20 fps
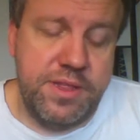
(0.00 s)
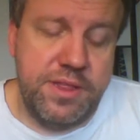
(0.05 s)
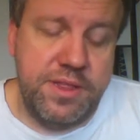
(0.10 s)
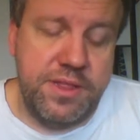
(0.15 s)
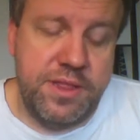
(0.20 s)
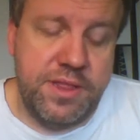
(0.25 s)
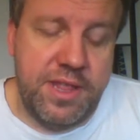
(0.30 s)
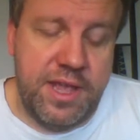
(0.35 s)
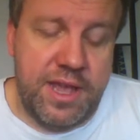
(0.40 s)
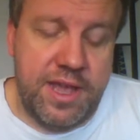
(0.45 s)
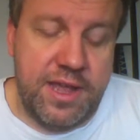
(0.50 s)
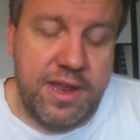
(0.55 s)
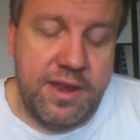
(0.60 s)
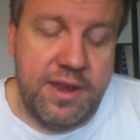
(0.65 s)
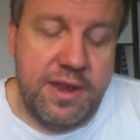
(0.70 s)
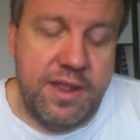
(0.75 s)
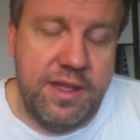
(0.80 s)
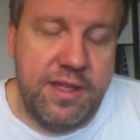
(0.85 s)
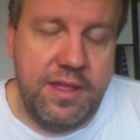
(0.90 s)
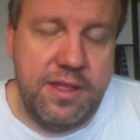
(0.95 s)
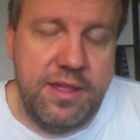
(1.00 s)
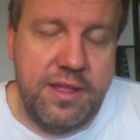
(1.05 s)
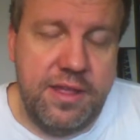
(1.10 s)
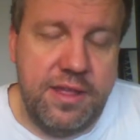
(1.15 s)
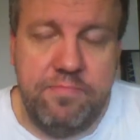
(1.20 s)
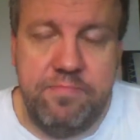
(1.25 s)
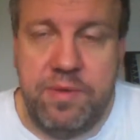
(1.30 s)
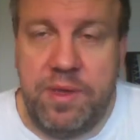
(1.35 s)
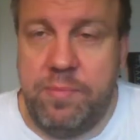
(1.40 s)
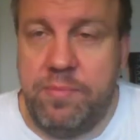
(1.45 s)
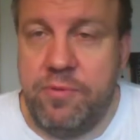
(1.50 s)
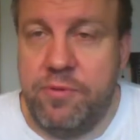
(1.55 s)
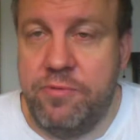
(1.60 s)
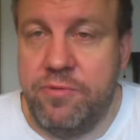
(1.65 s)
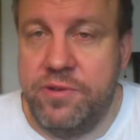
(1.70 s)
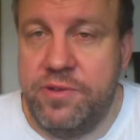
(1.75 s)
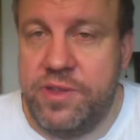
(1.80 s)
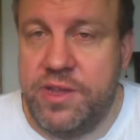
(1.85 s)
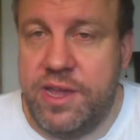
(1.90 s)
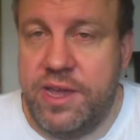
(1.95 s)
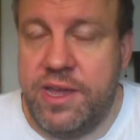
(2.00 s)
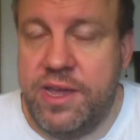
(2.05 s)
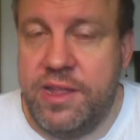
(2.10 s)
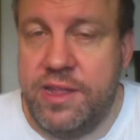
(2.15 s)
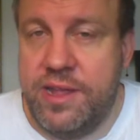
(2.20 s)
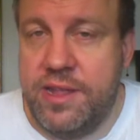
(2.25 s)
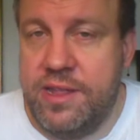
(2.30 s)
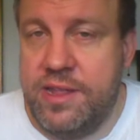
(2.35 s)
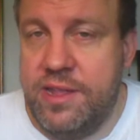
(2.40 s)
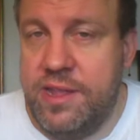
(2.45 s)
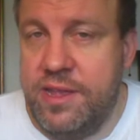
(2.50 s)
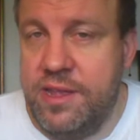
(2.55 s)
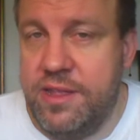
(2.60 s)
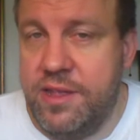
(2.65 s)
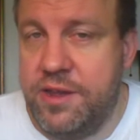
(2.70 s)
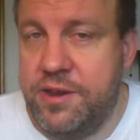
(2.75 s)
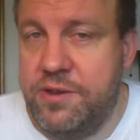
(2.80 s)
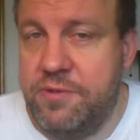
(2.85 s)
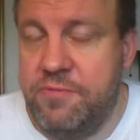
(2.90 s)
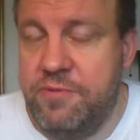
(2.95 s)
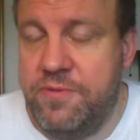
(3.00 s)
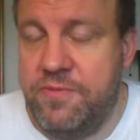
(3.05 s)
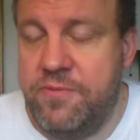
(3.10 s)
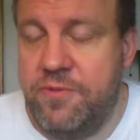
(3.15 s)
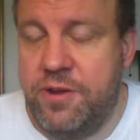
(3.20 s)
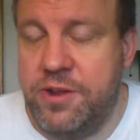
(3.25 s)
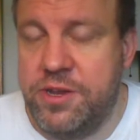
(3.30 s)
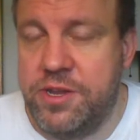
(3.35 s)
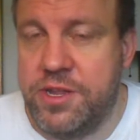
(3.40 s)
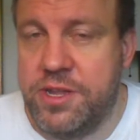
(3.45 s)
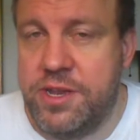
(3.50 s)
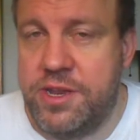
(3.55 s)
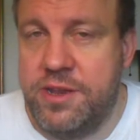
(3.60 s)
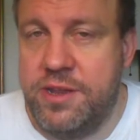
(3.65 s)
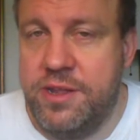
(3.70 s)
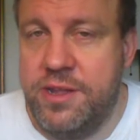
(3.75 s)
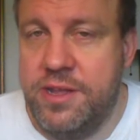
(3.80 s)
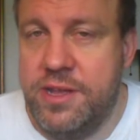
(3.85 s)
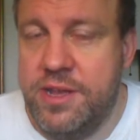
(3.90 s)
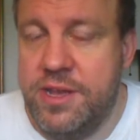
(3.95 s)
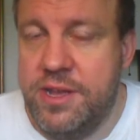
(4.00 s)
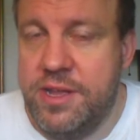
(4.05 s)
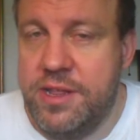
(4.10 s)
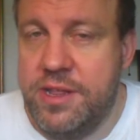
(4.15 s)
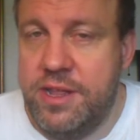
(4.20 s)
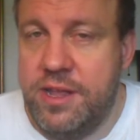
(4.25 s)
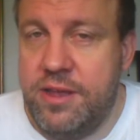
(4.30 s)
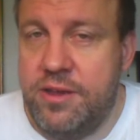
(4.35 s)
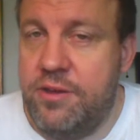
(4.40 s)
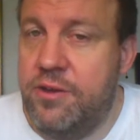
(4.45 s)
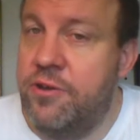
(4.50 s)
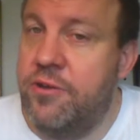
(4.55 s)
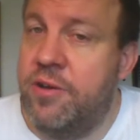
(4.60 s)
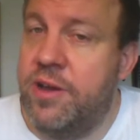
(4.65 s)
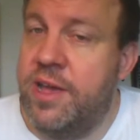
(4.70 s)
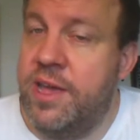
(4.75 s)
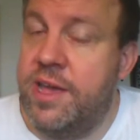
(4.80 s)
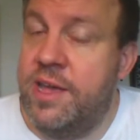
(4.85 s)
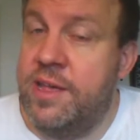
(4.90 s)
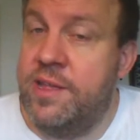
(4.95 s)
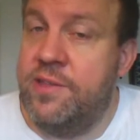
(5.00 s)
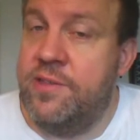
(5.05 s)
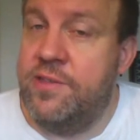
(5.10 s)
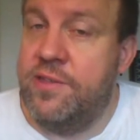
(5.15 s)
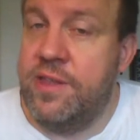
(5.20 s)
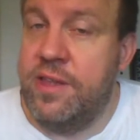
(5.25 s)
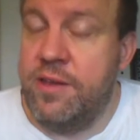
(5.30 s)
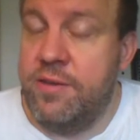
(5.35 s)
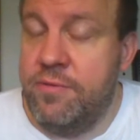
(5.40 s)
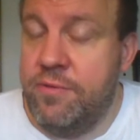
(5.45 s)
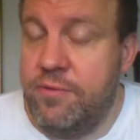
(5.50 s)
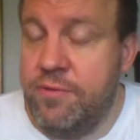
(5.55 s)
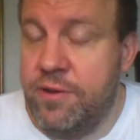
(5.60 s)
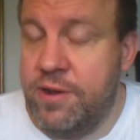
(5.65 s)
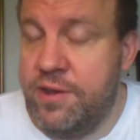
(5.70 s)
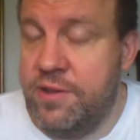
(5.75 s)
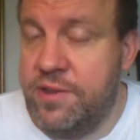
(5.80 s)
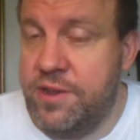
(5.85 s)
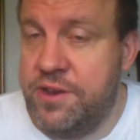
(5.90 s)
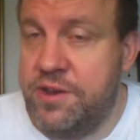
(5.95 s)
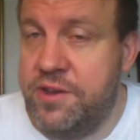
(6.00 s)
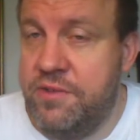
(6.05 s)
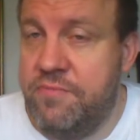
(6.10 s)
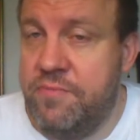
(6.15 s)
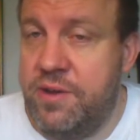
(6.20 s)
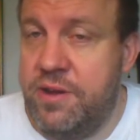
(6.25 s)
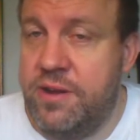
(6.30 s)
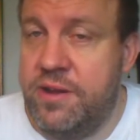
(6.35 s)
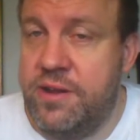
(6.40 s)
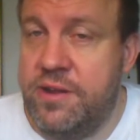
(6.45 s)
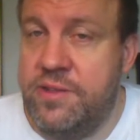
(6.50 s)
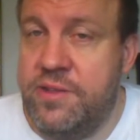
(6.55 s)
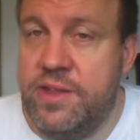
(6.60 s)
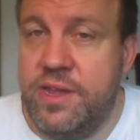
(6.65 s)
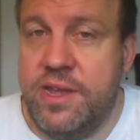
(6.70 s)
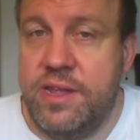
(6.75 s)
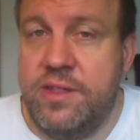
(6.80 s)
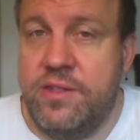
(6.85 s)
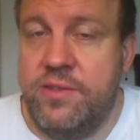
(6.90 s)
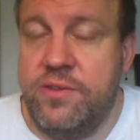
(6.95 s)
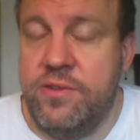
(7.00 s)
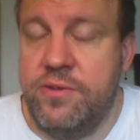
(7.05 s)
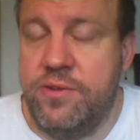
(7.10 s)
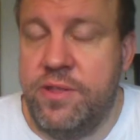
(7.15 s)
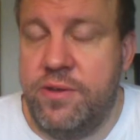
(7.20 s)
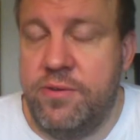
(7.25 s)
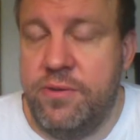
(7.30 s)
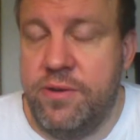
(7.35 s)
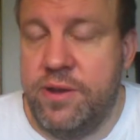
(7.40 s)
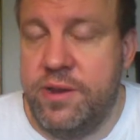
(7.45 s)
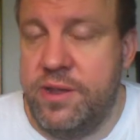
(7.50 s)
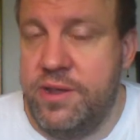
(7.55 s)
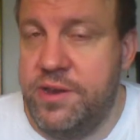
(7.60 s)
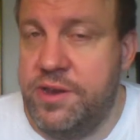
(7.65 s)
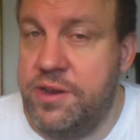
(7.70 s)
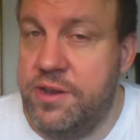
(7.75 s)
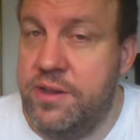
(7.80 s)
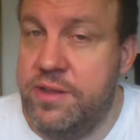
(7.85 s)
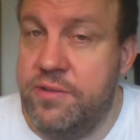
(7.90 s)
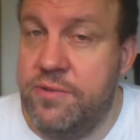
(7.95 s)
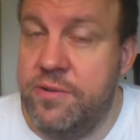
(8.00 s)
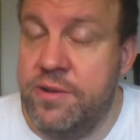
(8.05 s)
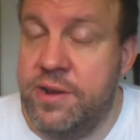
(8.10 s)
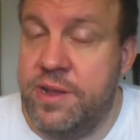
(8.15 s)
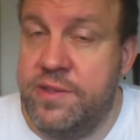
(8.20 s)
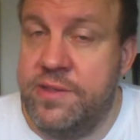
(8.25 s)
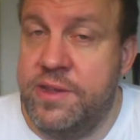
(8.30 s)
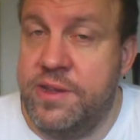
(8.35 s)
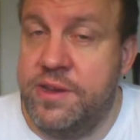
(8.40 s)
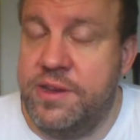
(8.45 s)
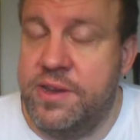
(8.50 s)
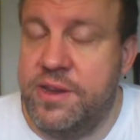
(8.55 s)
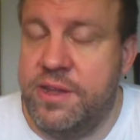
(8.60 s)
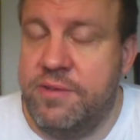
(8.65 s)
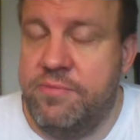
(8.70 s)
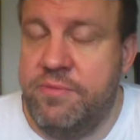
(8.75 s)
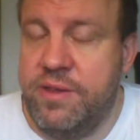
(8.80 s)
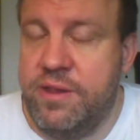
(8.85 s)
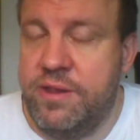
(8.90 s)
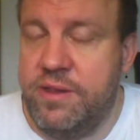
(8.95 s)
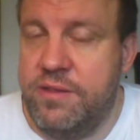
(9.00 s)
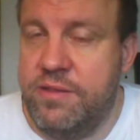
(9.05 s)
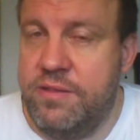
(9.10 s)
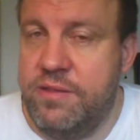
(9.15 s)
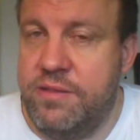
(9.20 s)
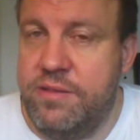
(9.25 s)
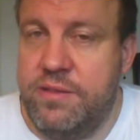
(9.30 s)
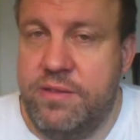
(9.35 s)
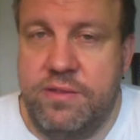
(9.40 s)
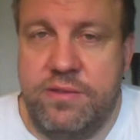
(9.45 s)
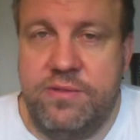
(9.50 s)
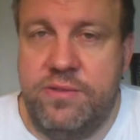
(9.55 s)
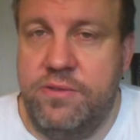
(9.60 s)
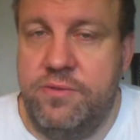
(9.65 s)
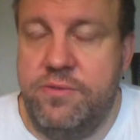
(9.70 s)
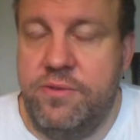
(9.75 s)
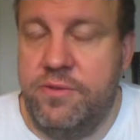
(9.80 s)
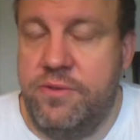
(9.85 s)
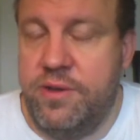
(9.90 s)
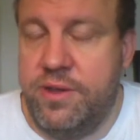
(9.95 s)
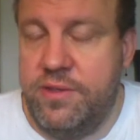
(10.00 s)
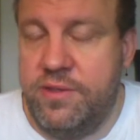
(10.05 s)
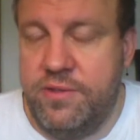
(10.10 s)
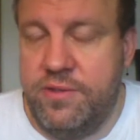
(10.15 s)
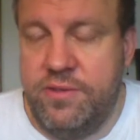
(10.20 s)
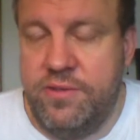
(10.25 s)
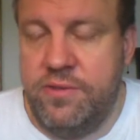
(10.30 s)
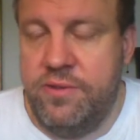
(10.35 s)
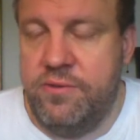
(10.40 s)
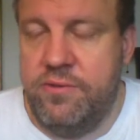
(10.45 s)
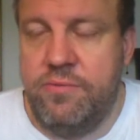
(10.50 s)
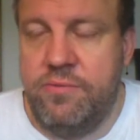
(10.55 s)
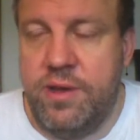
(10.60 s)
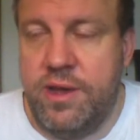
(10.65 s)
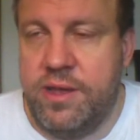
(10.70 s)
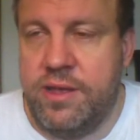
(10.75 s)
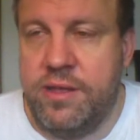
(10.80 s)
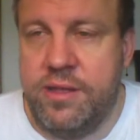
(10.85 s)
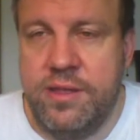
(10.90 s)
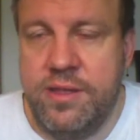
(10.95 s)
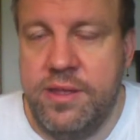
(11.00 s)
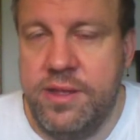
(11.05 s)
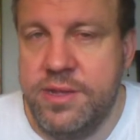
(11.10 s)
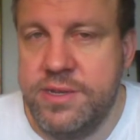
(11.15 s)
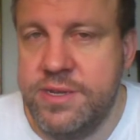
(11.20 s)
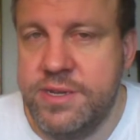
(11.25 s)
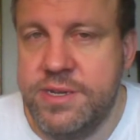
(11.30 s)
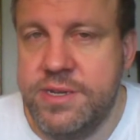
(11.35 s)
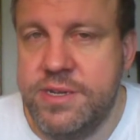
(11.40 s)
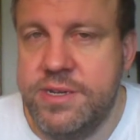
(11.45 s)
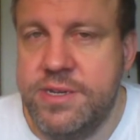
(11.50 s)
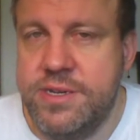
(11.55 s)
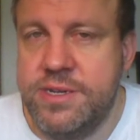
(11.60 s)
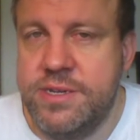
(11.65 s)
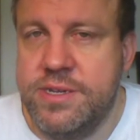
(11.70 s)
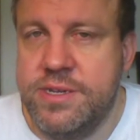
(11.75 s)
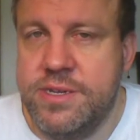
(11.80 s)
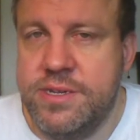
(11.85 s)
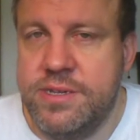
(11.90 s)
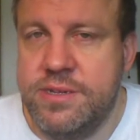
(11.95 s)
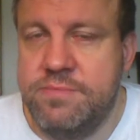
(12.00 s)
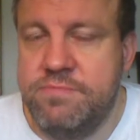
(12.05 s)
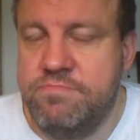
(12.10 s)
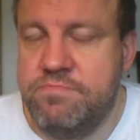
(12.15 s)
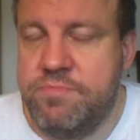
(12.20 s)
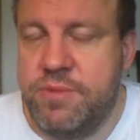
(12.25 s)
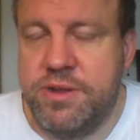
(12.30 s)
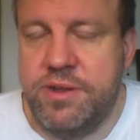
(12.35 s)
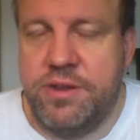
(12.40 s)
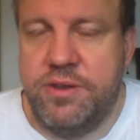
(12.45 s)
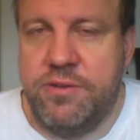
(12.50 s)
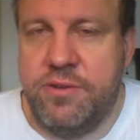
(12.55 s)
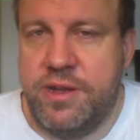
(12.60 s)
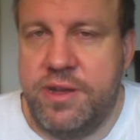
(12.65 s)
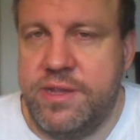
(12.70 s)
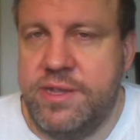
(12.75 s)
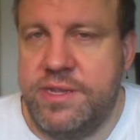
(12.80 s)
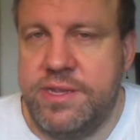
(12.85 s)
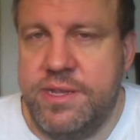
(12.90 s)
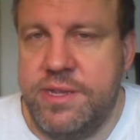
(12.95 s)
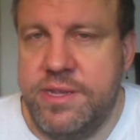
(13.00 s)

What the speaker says: Then people were saying that the election was fraudulent. The OIS, the Organization of American States, that organization that we can so trust so well, much trust,